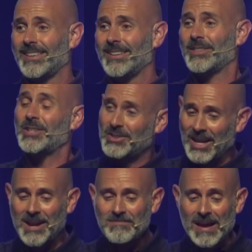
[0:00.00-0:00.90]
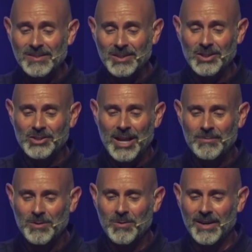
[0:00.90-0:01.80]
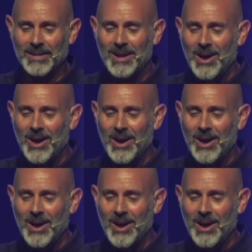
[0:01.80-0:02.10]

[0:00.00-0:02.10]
The same message in chapter one.